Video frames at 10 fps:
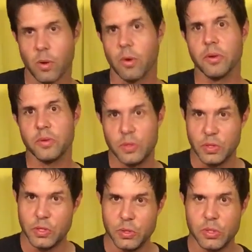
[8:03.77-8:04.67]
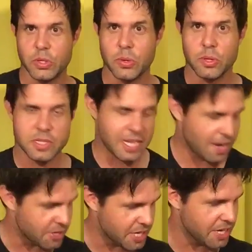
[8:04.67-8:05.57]
Or do the chords
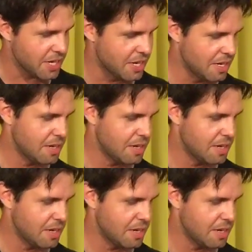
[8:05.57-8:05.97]
down here.